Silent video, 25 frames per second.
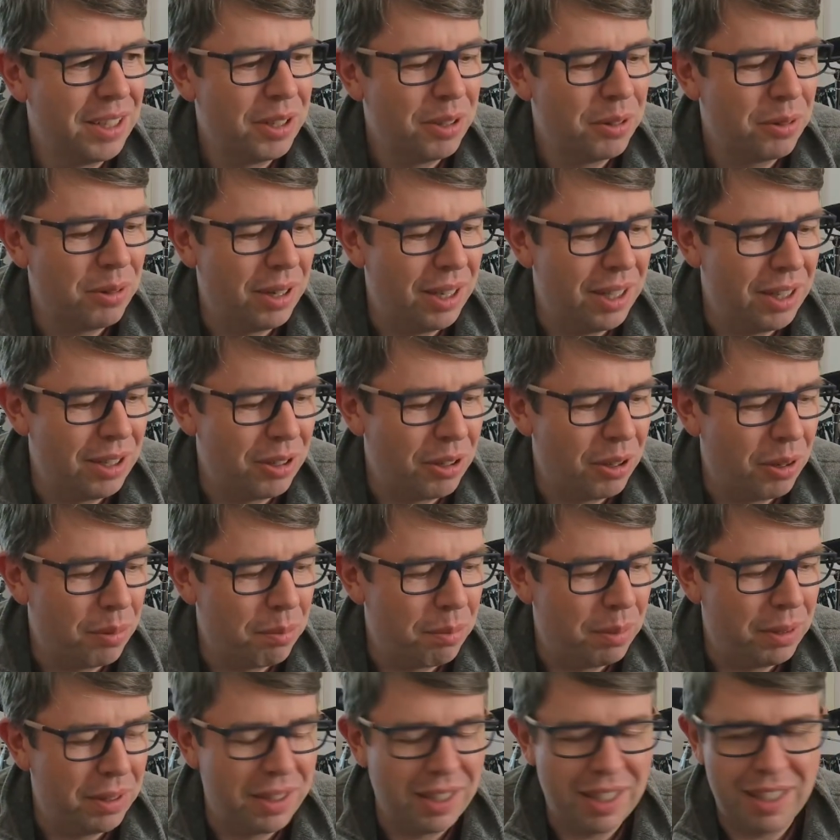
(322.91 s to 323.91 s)
quite a lot,
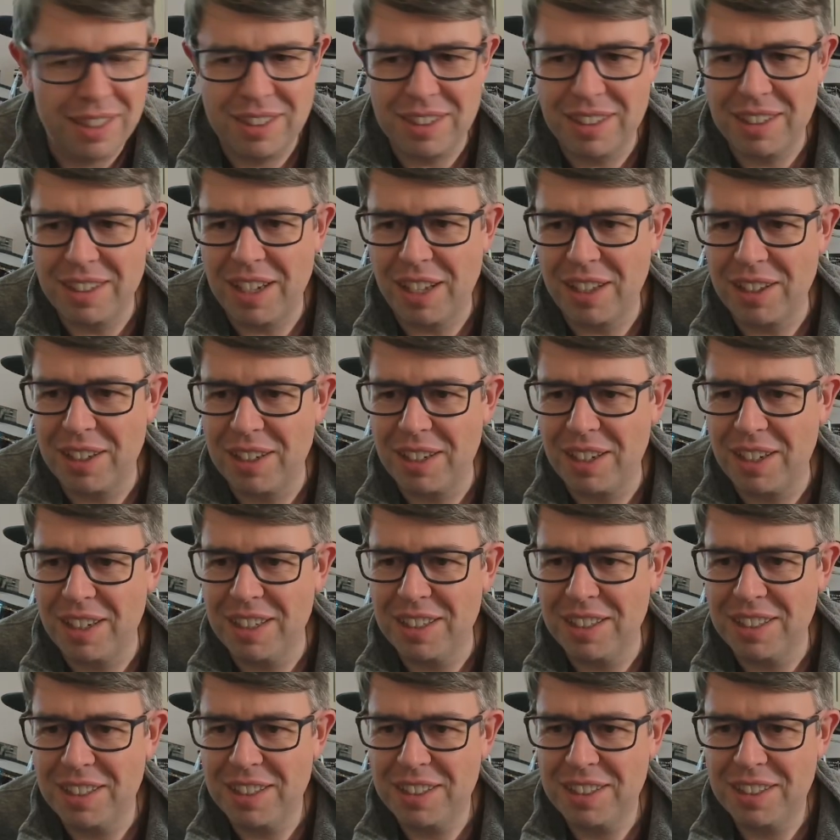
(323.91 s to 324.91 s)
but there's another
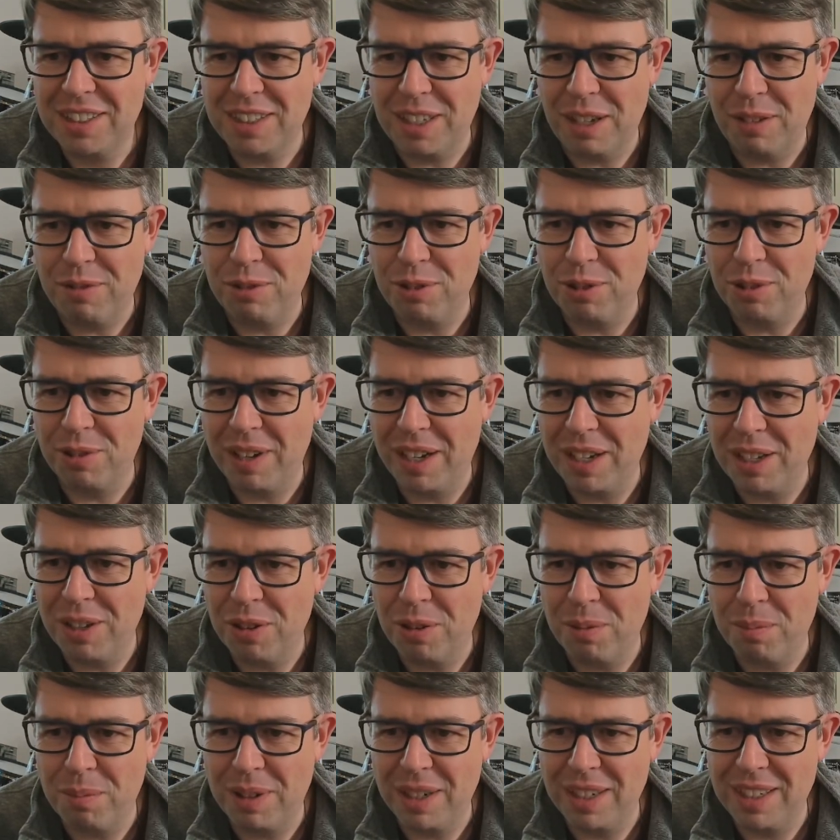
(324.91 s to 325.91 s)
like 7 or 8
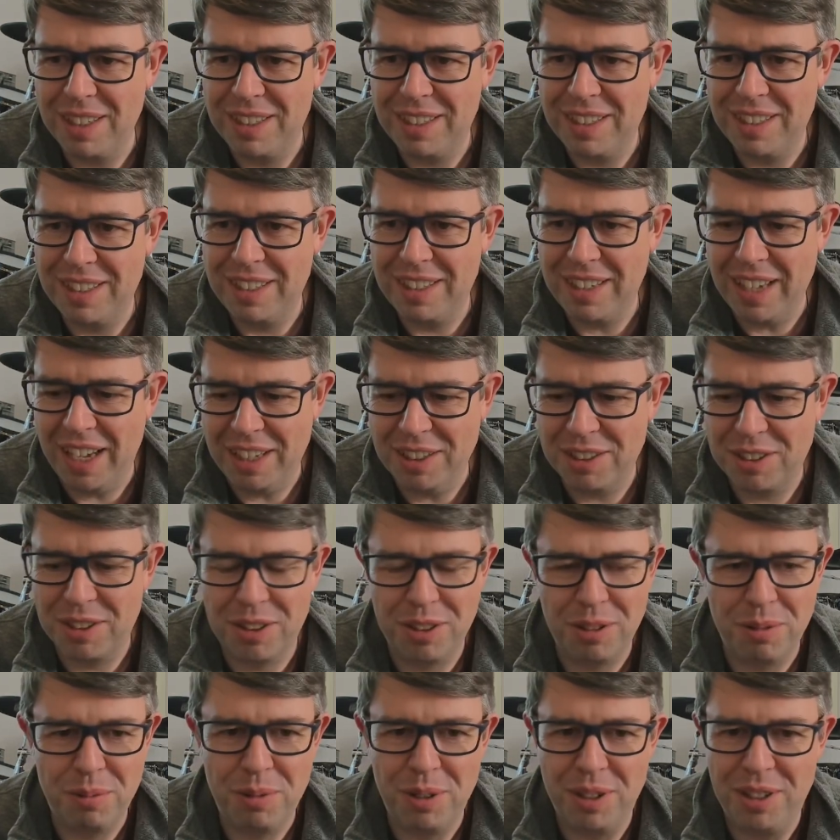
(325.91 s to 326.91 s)
on my desk
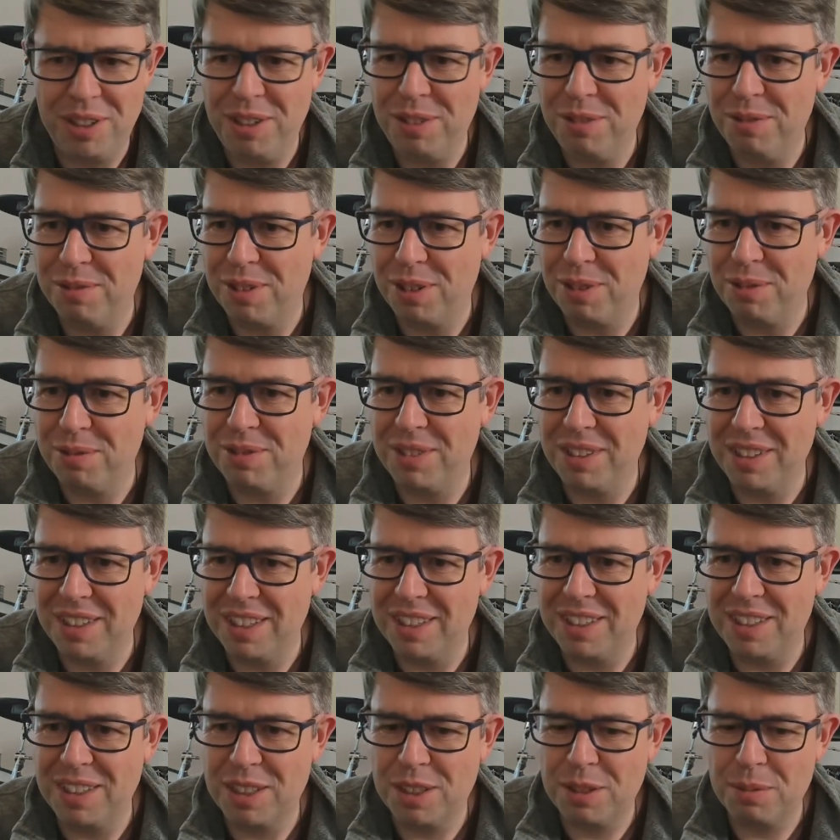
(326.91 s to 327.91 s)
that weren't involved in
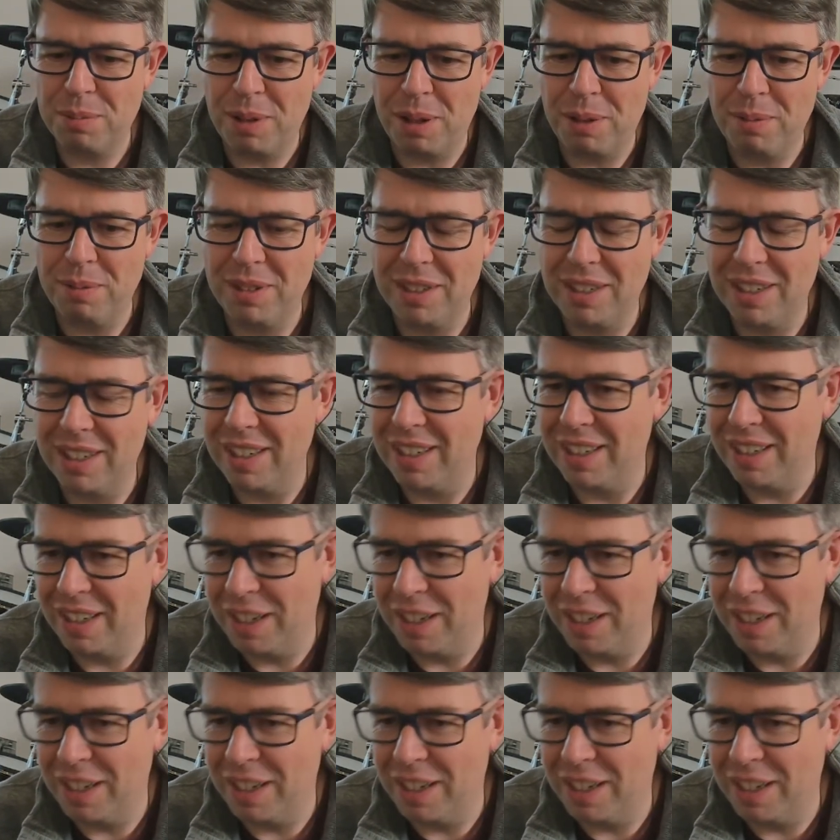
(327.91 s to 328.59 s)
this experiment.